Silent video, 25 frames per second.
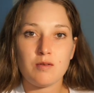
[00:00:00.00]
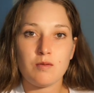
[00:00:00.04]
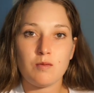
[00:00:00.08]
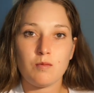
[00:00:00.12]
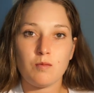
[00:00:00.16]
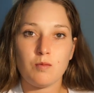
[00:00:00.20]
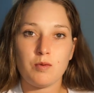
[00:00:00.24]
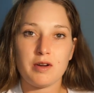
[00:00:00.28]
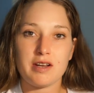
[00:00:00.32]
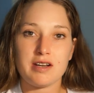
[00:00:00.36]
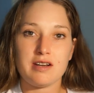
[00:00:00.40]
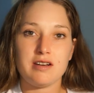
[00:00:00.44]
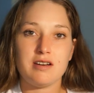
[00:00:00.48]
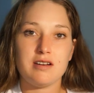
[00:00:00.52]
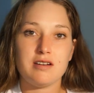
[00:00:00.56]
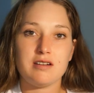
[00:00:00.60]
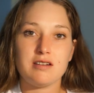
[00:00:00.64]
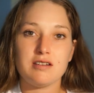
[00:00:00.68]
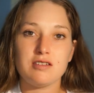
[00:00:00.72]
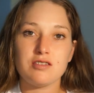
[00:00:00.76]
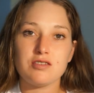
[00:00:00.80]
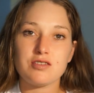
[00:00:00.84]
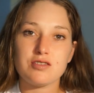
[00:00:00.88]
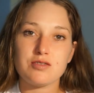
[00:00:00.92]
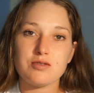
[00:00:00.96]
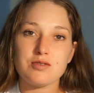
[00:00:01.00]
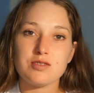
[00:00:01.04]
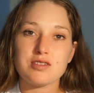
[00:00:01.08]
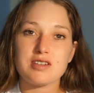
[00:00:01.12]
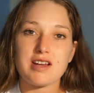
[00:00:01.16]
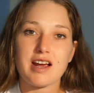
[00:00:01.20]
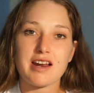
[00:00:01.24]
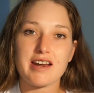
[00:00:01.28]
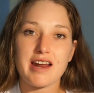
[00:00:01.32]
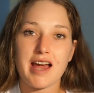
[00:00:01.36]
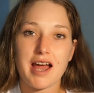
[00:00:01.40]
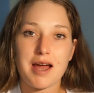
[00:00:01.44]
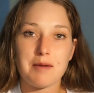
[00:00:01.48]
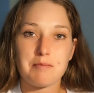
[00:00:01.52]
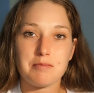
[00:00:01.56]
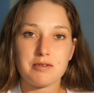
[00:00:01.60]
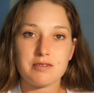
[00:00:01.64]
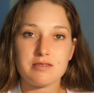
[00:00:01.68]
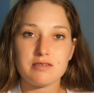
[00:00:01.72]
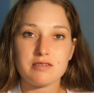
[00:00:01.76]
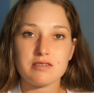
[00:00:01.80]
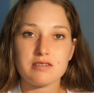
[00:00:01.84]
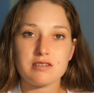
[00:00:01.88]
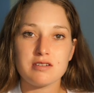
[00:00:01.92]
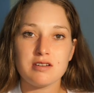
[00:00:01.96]
when suicide
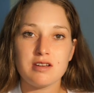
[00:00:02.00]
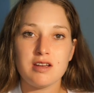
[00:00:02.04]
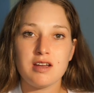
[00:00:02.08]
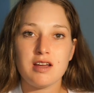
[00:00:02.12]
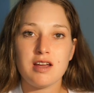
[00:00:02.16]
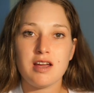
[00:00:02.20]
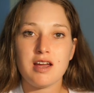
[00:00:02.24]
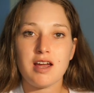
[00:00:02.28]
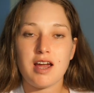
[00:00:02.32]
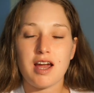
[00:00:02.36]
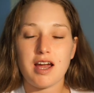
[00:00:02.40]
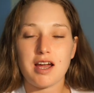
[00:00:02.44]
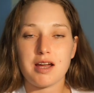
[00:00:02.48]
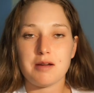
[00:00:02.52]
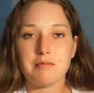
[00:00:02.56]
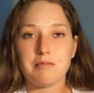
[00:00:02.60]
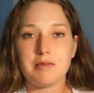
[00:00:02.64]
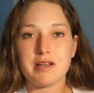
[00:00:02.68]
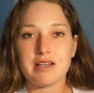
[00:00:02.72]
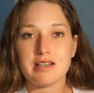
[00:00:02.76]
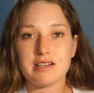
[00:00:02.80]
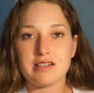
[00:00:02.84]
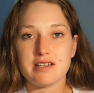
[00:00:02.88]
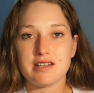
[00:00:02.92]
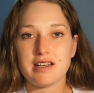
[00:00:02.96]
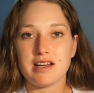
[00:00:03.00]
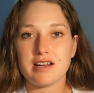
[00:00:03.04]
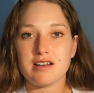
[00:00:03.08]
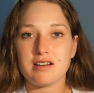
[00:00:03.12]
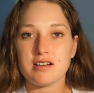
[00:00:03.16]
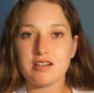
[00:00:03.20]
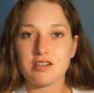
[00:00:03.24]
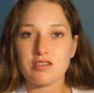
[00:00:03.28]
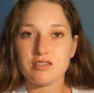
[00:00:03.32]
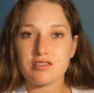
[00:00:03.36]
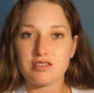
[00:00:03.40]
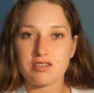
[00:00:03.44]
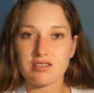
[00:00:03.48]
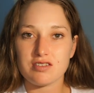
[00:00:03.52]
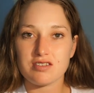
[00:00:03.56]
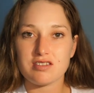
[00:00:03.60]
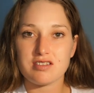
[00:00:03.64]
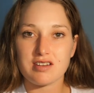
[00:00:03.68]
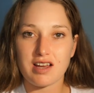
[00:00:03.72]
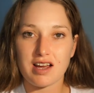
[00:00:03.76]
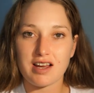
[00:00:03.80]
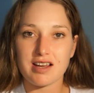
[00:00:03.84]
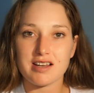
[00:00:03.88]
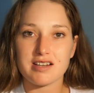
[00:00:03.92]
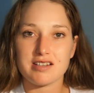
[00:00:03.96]
happens, I meant that
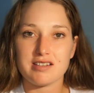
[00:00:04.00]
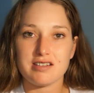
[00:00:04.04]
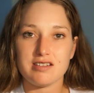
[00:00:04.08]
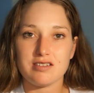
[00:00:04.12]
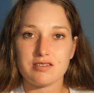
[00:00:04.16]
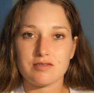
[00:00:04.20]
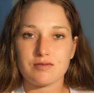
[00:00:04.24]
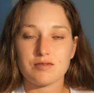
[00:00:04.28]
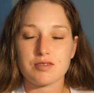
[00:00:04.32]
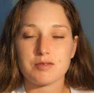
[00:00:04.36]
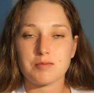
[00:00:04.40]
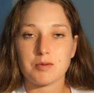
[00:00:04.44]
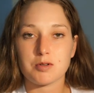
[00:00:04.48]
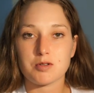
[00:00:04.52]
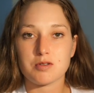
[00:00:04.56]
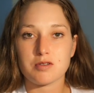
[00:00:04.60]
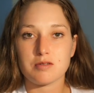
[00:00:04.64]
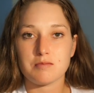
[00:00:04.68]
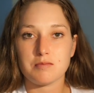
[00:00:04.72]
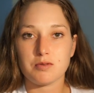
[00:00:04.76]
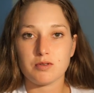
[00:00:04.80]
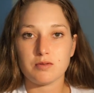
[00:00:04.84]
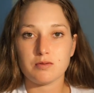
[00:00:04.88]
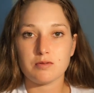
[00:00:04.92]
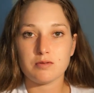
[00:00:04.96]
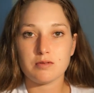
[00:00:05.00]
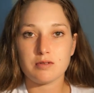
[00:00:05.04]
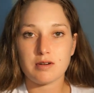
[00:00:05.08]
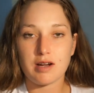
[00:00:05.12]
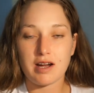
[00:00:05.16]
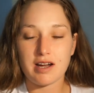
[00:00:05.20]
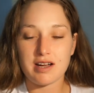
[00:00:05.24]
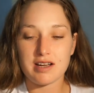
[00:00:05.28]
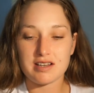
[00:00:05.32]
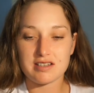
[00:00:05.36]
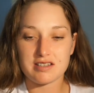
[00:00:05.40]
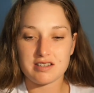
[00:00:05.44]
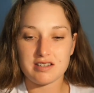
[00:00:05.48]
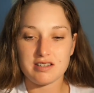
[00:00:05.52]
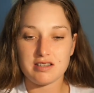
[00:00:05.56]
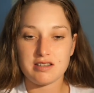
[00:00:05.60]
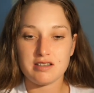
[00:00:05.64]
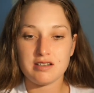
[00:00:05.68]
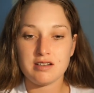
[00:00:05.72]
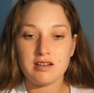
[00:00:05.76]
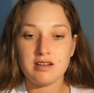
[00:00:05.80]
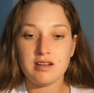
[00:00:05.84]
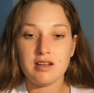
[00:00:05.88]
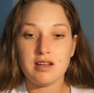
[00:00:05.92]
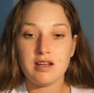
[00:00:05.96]
society is responsible, as
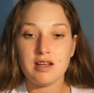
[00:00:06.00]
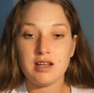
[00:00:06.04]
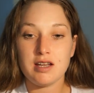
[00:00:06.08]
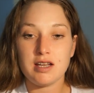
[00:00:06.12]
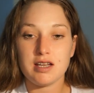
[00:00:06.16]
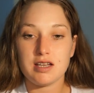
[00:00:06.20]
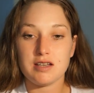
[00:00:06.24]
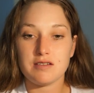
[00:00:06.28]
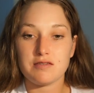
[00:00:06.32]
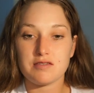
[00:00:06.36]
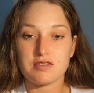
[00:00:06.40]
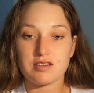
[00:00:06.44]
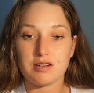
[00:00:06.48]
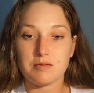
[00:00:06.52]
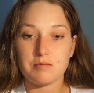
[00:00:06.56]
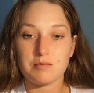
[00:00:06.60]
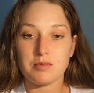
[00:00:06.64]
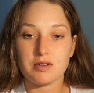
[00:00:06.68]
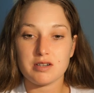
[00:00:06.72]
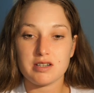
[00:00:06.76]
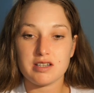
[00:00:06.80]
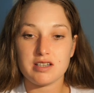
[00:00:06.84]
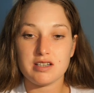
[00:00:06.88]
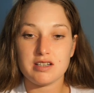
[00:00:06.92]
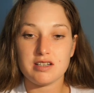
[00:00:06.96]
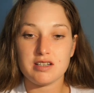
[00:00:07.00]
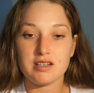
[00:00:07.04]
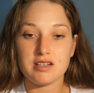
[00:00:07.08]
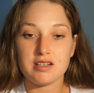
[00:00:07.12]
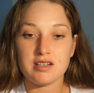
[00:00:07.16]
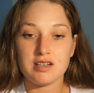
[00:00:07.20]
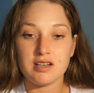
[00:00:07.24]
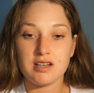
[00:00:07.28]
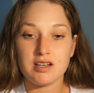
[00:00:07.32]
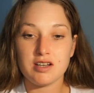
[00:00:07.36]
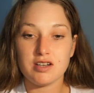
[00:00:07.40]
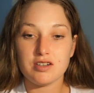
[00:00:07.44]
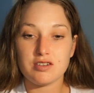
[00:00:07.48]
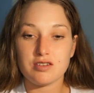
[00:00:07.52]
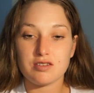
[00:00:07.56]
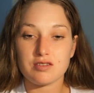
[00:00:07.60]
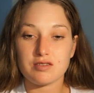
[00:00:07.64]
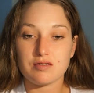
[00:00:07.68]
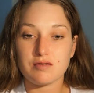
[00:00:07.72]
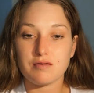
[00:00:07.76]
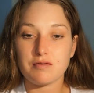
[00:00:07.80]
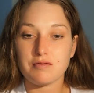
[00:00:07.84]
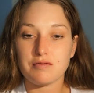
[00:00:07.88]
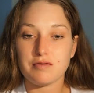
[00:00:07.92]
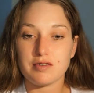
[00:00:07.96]
in if somebody
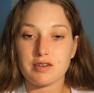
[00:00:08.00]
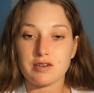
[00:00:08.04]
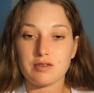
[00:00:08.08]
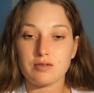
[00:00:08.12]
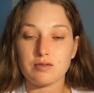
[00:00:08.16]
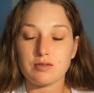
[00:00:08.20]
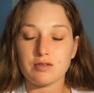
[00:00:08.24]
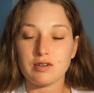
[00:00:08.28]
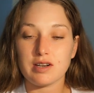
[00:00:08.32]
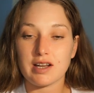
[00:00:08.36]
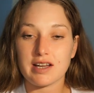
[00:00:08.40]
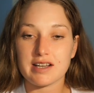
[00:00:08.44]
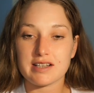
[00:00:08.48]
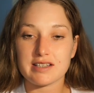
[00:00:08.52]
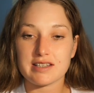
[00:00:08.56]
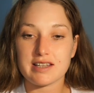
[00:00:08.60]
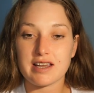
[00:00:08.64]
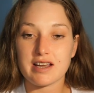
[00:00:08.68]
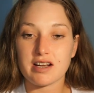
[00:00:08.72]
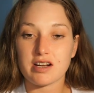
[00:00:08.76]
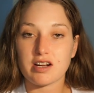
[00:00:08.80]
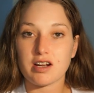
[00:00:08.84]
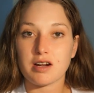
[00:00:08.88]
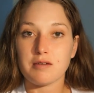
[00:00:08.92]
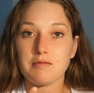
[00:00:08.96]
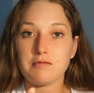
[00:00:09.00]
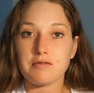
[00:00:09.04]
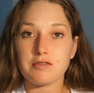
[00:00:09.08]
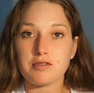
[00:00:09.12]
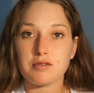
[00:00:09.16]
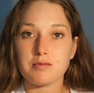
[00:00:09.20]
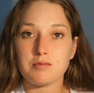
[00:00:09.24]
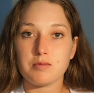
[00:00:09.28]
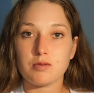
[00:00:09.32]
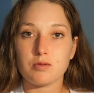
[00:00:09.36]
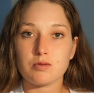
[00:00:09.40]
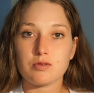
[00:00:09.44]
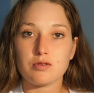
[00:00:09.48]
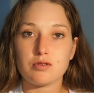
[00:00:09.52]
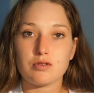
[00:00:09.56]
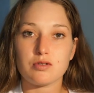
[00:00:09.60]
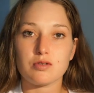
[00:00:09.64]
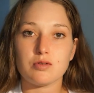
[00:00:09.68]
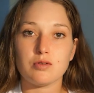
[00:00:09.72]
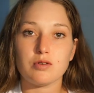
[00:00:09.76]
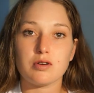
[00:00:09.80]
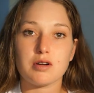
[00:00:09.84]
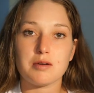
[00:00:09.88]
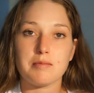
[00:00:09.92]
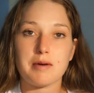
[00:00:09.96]
doesn't feel like they're comfortable to
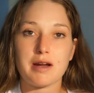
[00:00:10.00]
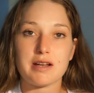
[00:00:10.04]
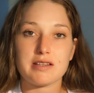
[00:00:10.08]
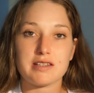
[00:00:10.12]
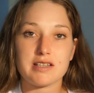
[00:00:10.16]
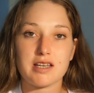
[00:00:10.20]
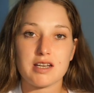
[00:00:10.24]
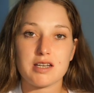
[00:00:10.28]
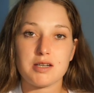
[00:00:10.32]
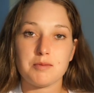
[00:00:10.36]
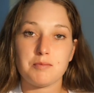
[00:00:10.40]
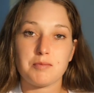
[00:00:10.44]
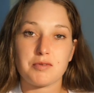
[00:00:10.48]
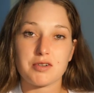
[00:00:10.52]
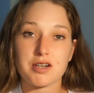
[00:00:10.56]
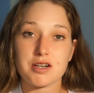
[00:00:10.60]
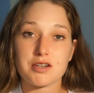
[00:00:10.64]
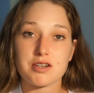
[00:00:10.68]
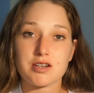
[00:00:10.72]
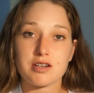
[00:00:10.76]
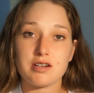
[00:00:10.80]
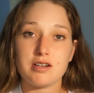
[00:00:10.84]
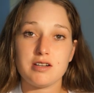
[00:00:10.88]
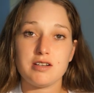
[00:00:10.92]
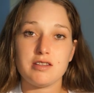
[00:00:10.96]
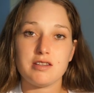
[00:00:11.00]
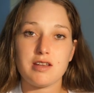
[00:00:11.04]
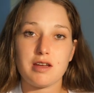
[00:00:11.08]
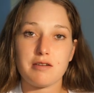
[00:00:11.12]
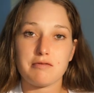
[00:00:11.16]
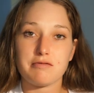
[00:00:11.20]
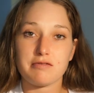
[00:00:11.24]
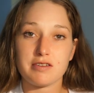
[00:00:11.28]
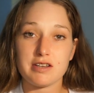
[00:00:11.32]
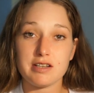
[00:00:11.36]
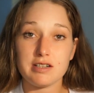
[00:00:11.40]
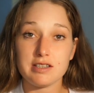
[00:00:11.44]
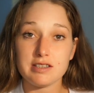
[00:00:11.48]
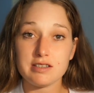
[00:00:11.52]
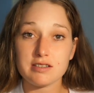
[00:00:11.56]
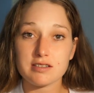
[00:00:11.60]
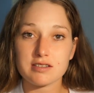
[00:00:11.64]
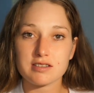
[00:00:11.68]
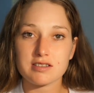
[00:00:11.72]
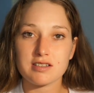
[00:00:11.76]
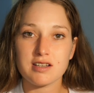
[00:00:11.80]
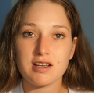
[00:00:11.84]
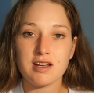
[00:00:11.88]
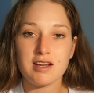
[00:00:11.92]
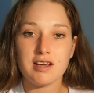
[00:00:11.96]
talk about their depression and their
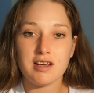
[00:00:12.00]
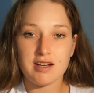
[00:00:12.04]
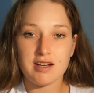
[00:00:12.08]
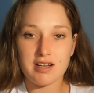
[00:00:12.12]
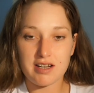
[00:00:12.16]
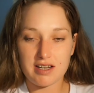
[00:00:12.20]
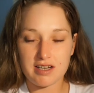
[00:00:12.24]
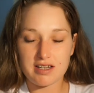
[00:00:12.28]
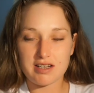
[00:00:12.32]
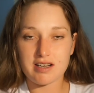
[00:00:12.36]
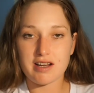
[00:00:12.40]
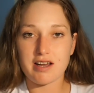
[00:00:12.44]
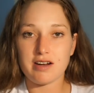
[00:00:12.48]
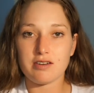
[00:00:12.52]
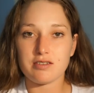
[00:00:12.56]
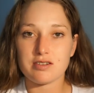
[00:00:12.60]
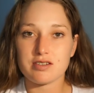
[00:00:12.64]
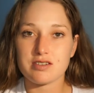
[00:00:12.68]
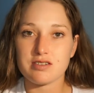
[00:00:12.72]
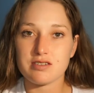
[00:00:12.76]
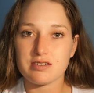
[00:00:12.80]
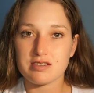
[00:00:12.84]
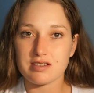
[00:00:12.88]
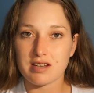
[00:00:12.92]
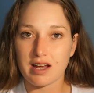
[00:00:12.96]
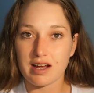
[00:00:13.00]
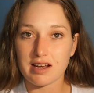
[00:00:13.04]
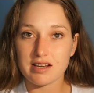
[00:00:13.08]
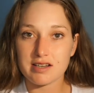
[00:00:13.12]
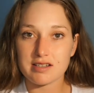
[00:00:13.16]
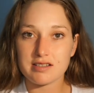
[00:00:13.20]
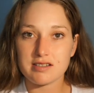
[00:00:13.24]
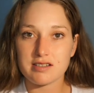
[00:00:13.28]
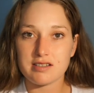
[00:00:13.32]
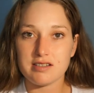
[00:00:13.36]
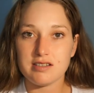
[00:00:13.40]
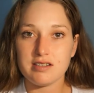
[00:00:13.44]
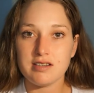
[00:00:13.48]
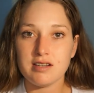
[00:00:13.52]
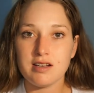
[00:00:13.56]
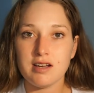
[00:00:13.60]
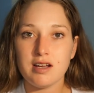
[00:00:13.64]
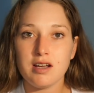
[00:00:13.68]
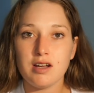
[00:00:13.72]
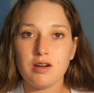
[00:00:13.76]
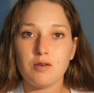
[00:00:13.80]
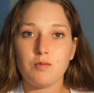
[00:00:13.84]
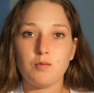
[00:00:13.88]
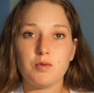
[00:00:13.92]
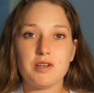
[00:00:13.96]
feelings in our society,
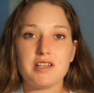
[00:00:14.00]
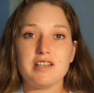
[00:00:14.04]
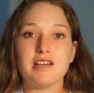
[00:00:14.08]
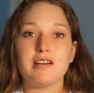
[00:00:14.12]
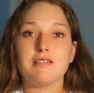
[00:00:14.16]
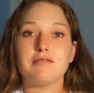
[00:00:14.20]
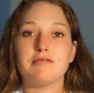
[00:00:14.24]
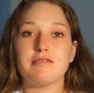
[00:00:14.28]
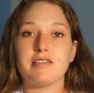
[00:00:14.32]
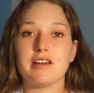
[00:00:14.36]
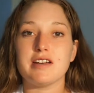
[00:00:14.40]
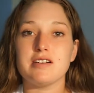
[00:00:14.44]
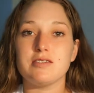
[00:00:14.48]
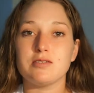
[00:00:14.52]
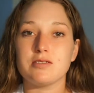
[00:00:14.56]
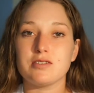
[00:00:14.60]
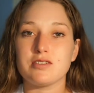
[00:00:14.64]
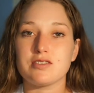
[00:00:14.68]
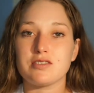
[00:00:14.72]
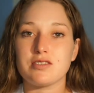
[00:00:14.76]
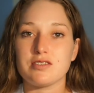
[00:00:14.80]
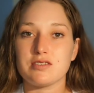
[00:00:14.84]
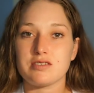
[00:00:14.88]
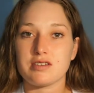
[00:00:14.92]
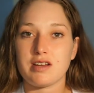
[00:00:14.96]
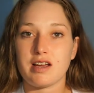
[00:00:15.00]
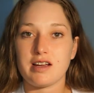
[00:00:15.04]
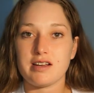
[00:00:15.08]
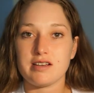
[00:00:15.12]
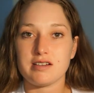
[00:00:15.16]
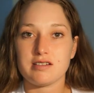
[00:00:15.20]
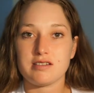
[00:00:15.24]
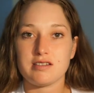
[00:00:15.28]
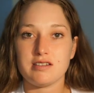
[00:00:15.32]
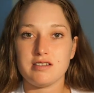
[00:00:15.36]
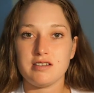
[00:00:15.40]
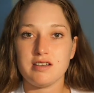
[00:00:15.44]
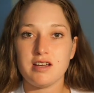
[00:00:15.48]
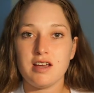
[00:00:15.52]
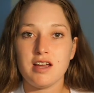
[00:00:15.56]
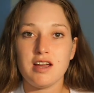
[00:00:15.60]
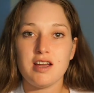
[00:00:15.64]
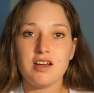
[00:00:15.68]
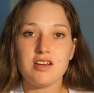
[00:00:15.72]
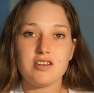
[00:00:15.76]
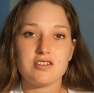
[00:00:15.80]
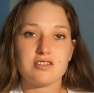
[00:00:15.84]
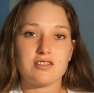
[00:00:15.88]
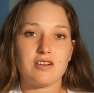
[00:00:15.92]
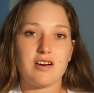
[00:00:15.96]
we have failed as society.
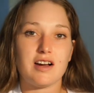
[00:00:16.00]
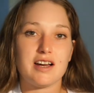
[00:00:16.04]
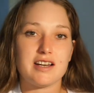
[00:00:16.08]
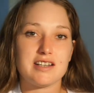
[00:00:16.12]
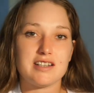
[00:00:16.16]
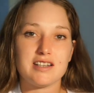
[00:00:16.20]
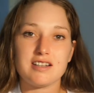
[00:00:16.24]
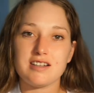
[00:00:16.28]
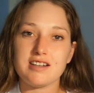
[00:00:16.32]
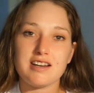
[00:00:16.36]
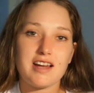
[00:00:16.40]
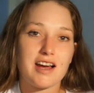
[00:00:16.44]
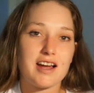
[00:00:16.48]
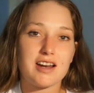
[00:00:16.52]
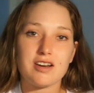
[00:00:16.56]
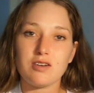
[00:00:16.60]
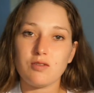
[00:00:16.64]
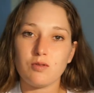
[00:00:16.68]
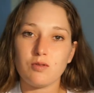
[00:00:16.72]
So I didn't at